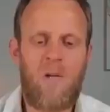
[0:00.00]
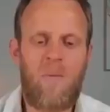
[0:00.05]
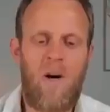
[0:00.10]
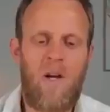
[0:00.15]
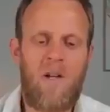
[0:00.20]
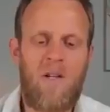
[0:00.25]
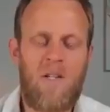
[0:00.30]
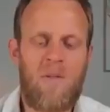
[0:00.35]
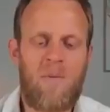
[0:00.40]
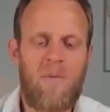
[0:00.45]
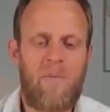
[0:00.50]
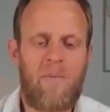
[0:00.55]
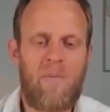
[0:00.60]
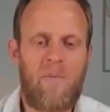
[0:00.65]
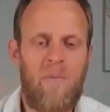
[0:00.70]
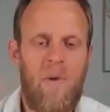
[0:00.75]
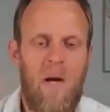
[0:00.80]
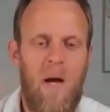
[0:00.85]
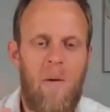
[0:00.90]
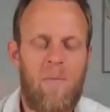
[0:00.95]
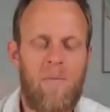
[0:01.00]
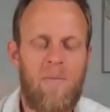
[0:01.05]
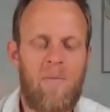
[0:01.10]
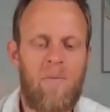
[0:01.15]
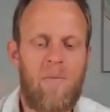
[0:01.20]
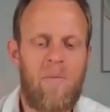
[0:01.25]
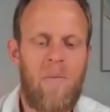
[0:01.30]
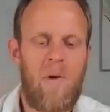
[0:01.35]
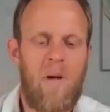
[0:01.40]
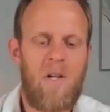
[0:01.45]
you mind just
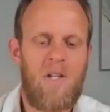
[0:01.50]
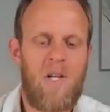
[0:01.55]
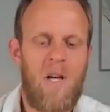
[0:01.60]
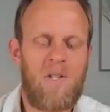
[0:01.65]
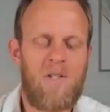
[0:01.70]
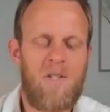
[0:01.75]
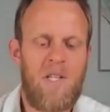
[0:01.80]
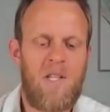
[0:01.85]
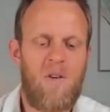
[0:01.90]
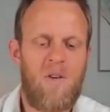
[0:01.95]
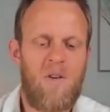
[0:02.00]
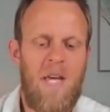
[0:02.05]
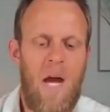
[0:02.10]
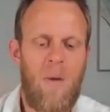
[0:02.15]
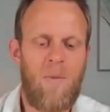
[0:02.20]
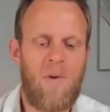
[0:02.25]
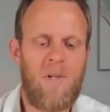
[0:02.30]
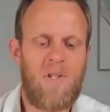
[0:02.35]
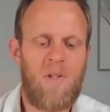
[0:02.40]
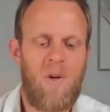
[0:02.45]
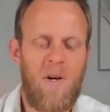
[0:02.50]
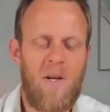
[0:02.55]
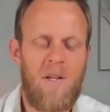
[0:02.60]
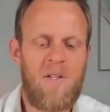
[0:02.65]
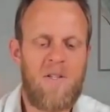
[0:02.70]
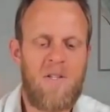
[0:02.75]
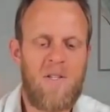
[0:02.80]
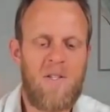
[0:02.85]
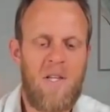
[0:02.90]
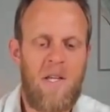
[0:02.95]
adjusting your camera so I
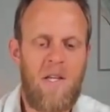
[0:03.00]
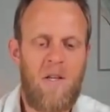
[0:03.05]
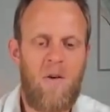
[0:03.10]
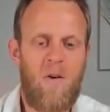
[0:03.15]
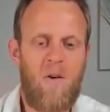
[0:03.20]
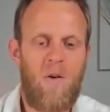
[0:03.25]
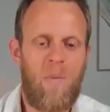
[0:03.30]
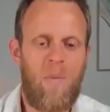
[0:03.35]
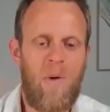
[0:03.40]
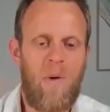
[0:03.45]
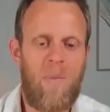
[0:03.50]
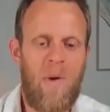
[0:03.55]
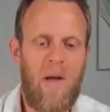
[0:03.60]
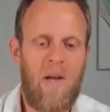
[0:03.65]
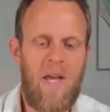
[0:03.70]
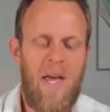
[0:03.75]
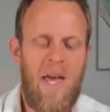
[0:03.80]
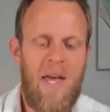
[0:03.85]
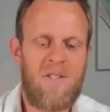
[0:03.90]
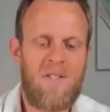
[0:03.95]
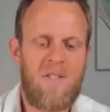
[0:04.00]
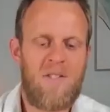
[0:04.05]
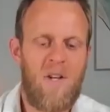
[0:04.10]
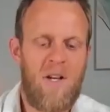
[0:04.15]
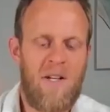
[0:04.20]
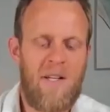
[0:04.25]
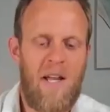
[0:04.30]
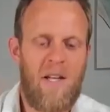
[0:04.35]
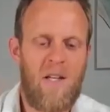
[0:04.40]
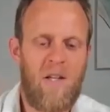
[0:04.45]
can see you a bit better? Your head's
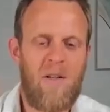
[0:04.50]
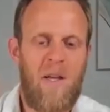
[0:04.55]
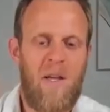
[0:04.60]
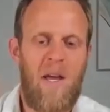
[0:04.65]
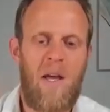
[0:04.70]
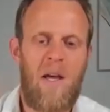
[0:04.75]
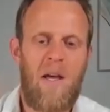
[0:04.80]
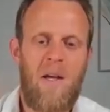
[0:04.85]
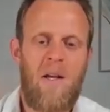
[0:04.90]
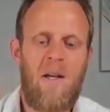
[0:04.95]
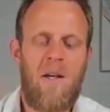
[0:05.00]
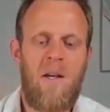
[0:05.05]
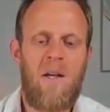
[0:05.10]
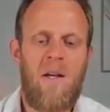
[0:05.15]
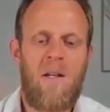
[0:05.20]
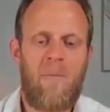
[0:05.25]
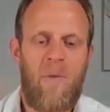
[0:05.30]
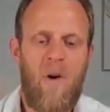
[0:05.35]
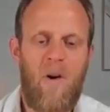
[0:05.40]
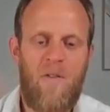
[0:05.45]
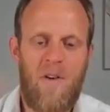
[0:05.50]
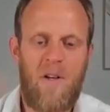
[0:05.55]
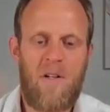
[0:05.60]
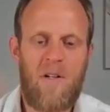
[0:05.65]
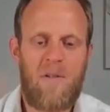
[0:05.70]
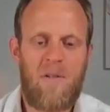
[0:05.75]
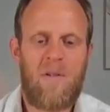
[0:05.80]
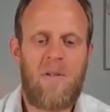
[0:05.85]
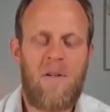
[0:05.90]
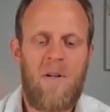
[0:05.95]
like down the, yeah,
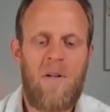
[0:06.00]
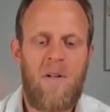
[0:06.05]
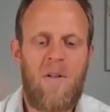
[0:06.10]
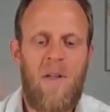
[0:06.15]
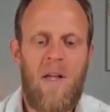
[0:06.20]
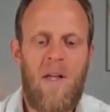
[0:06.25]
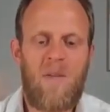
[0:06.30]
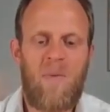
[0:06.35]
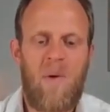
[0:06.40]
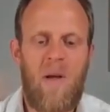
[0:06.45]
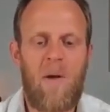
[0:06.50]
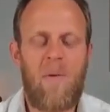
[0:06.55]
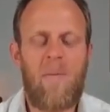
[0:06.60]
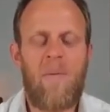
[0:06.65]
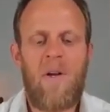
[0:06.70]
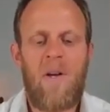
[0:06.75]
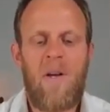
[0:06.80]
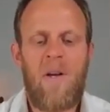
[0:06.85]
perfect. That's better.